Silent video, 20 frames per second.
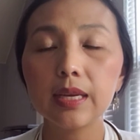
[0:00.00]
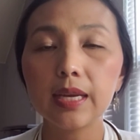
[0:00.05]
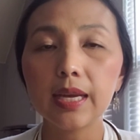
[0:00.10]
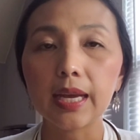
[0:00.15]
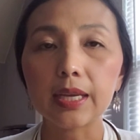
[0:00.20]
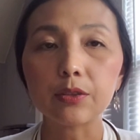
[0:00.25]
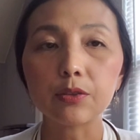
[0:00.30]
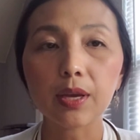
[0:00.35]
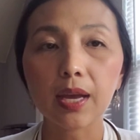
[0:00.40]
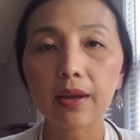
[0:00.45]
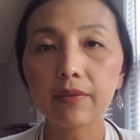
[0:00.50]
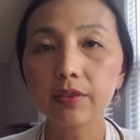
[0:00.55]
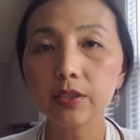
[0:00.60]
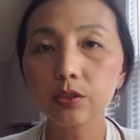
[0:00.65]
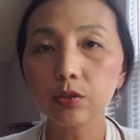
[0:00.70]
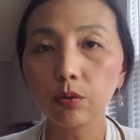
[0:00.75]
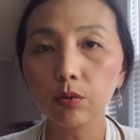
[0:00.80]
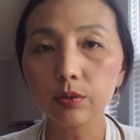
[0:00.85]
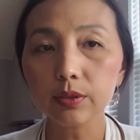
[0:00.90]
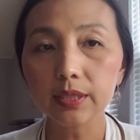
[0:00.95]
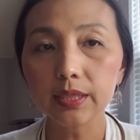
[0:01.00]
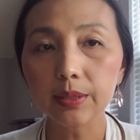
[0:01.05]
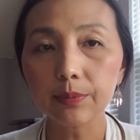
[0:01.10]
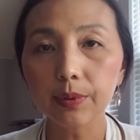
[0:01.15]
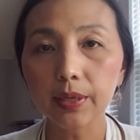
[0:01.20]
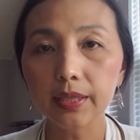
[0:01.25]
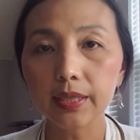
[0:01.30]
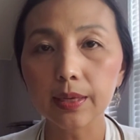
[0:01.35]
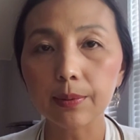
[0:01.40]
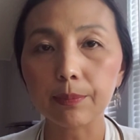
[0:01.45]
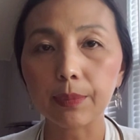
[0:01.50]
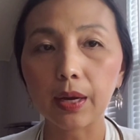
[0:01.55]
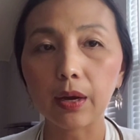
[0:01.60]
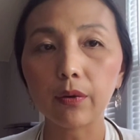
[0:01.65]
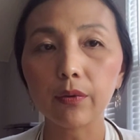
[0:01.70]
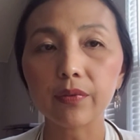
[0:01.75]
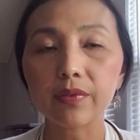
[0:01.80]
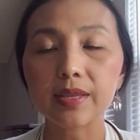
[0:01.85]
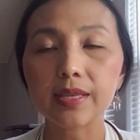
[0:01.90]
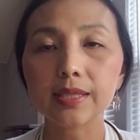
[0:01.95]
and you haven't told anybody
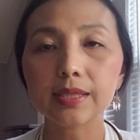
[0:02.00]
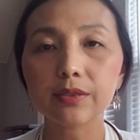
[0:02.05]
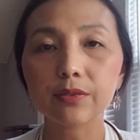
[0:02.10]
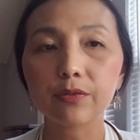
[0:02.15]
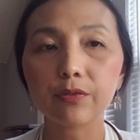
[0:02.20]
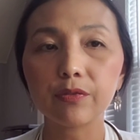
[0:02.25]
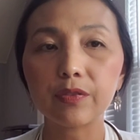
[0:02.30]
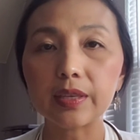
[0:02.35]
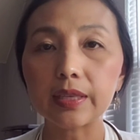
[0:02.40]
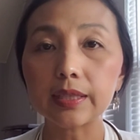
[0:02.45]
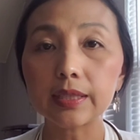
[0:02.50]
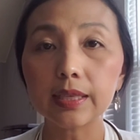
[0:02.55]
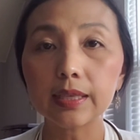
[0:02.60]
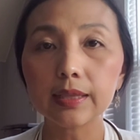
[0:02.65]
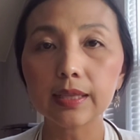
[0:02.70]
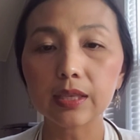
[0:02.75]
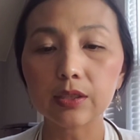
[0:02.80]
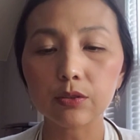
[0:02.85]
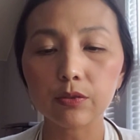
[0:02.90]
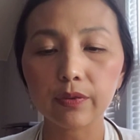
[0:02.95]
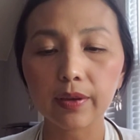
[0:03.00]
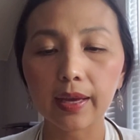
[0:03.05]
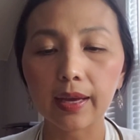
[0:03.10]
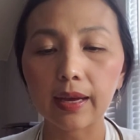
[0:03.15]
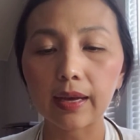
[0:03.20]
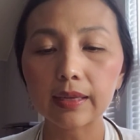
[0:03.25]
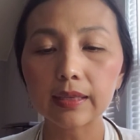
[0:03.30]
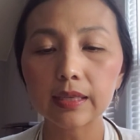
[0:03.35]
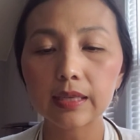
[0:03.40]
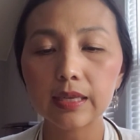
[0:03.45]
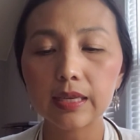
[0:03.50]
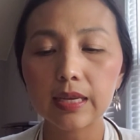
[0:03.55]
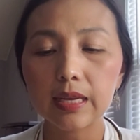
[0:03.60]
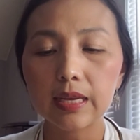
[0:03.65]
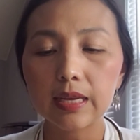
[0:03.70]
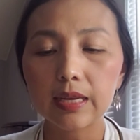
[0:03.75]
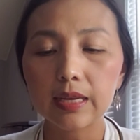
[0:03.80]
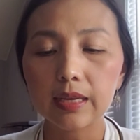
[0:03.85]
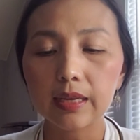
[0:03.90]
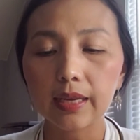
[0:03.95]
about this feeling that you've had,
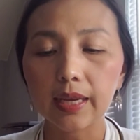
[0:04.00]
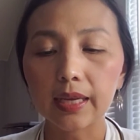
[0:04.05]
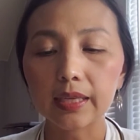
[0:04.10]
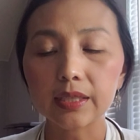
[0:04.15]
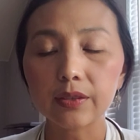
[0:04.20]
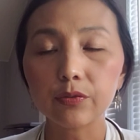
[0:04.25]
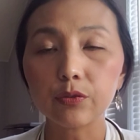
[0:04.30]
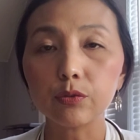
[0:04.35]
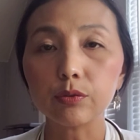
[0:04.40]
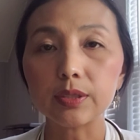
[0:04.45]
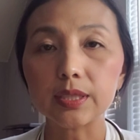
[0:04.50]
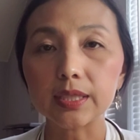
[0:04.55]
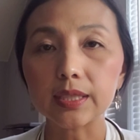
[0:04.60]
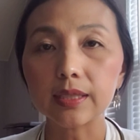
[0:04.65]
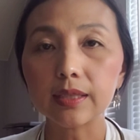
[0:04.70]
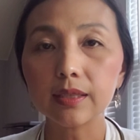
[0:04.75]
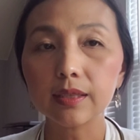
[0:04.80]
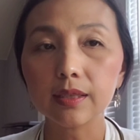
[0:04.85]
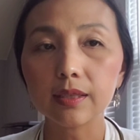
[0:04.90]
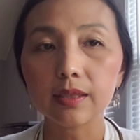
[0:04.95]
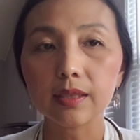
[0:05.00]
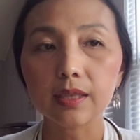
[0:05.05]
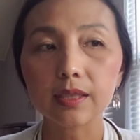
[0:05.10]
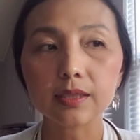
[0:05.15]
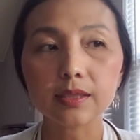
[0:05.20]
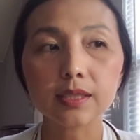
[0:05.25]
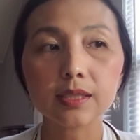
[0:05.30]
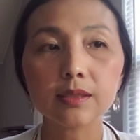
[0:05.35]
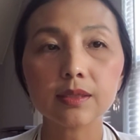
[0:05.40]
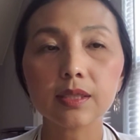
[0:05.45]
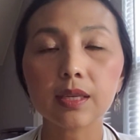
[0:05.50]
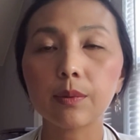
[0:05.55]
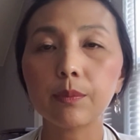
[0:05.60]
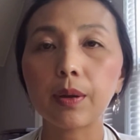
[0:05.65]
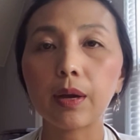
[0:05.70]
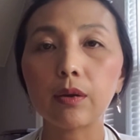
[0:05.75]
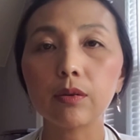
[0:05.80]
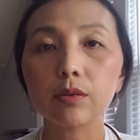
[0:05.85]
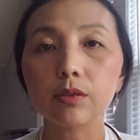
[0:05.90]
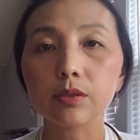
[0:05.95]
and if you did, it didn't come
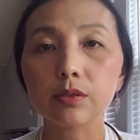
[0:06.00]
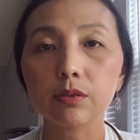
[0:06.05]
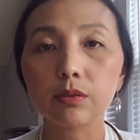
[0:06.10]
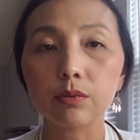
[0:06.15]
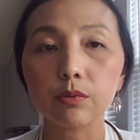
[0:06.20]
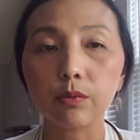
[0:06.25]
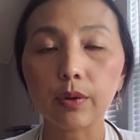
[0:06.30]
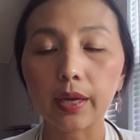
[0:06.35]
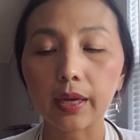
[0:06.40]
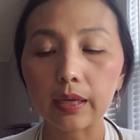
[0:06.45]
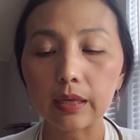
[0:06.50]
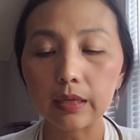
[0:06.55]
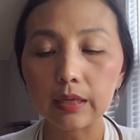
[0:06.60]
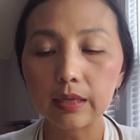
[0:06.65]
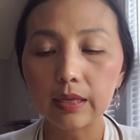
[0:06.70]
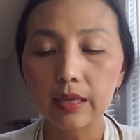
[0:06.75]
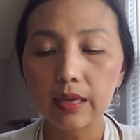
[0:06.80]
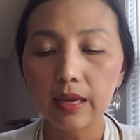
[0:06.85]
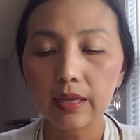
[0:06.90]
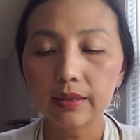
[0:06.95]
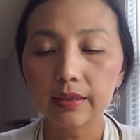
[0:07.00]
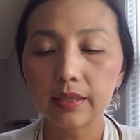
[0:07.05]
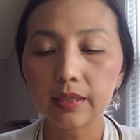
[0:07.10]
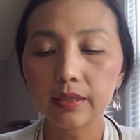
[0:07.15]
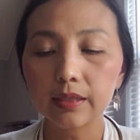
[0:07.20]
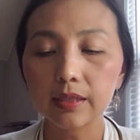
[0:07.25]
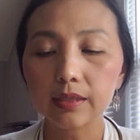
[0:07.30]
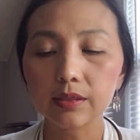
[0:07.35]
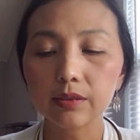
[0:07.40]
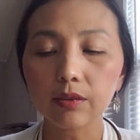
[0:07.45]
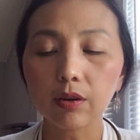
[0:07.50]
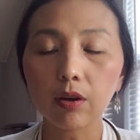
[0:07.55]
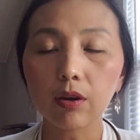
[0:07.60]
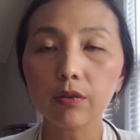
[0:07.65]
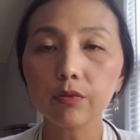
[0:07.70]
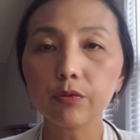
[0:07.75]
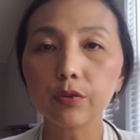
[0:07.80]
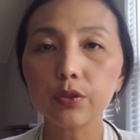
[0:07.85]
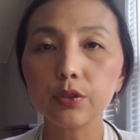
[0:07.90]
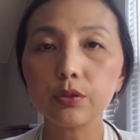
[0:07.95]
out a certain way, then it's
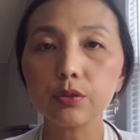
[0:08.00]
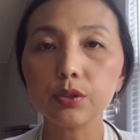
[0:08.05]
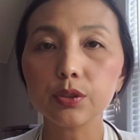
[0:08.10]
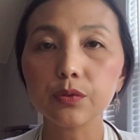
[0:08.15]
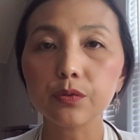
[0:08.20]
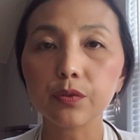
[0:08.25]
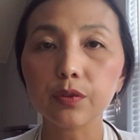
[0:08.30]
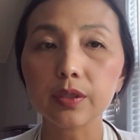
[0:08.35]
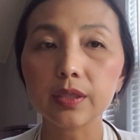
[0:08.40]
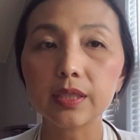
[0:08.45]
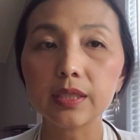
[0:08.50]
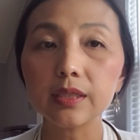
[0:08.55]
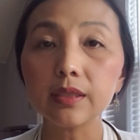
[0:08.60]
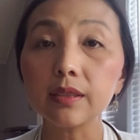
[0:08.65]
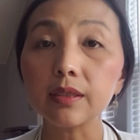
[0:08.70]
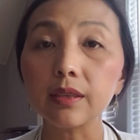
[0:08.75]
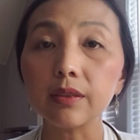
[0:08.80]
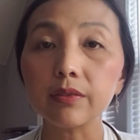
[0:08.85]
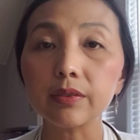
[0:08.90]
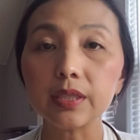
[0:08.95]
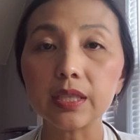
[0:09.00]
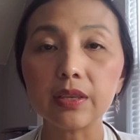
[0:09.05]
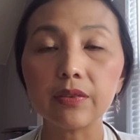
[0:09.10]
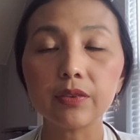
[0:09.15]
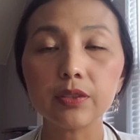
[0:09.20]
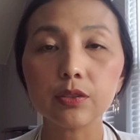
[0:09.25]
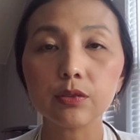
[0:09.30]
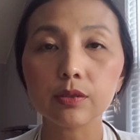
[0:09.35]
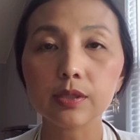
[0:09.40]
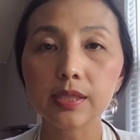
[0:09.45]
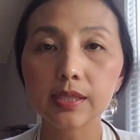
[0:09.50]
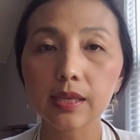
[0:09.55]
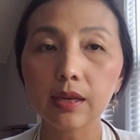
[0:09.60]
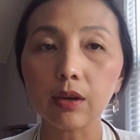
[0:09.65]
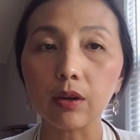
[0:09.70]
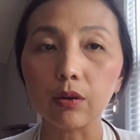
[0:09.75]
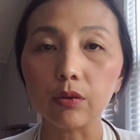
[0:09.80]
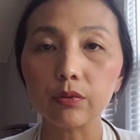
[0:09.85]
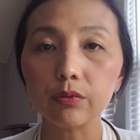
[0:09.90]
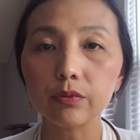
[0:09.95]
hard for you to forgive even
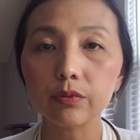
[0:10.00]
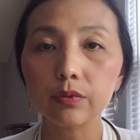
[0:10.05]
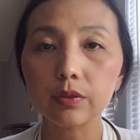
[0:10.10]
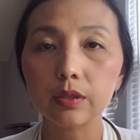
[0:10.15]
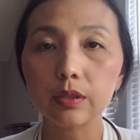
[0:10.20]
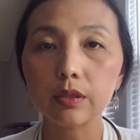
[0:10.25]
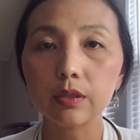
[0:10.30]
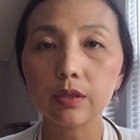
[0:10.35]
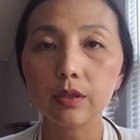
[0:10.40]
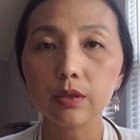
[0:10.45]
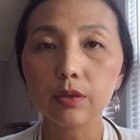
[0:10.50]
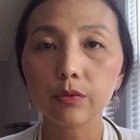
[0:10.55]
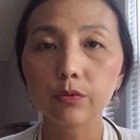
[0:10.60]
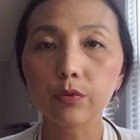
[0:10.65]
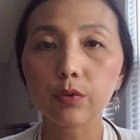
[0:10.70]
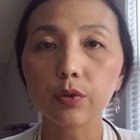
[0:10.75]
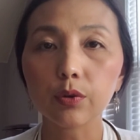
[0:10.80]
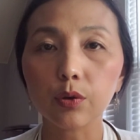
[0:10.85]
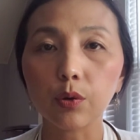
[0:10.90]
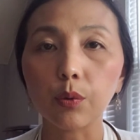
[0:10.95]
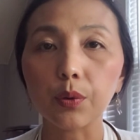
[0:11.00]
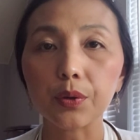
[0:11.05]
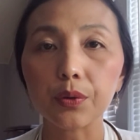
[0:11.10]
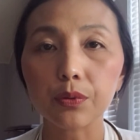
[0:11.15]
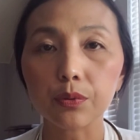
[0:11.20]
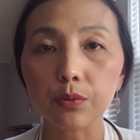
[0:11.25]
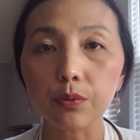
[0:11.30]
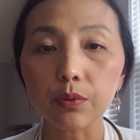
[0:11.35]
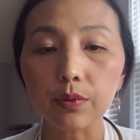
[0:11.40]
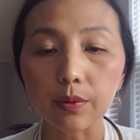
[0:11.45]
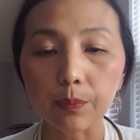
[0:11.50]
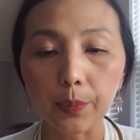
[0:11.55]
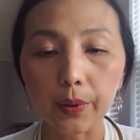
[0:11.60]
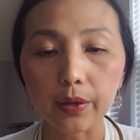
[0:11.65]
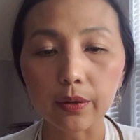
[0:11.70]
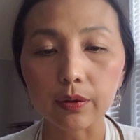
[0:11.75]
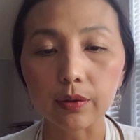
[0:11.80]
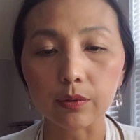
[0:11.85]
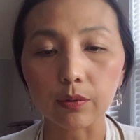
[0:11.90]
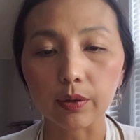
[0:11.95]
yourself for going through the
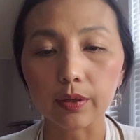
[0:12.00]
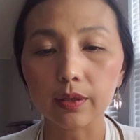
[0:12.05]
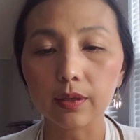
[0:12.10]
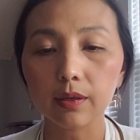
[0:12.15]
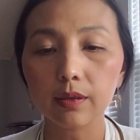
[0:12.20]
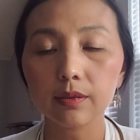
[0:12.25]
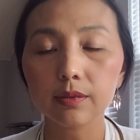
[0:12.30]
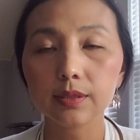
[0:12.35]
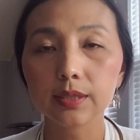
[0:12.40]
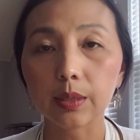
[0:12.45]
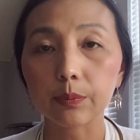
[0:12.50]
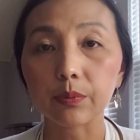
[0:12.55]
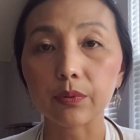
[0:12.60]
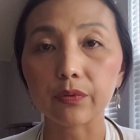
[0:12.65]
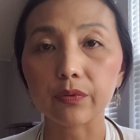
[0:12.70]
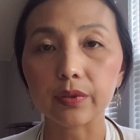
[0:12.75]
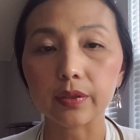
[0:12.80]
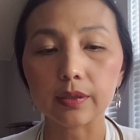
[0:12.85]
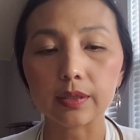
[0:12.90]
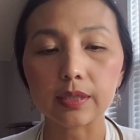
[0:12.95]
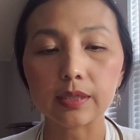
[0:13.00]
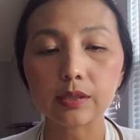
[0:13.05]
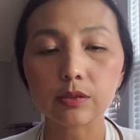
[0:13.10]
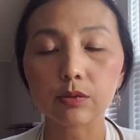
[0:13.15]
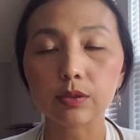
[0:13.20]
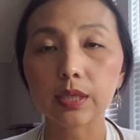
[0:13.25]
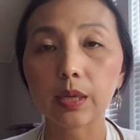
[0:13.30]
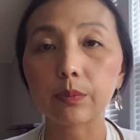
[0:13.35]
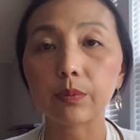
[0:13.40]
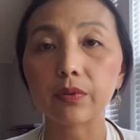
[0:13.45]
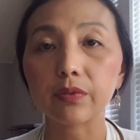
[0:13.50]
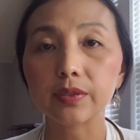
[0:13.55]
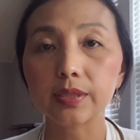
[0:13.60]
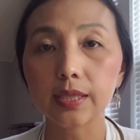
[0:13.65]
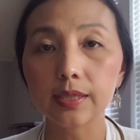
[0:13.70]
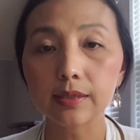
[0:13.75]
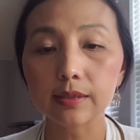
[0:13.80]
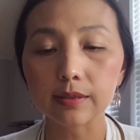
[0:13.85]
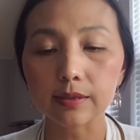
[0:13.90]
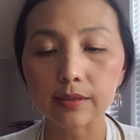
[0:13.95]
paranoia type of feelings or type of
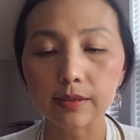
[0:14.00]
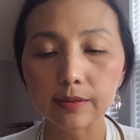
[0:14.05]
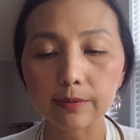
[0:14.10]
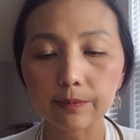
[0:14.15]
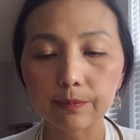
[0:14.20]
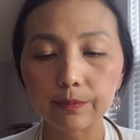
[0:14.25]
senses.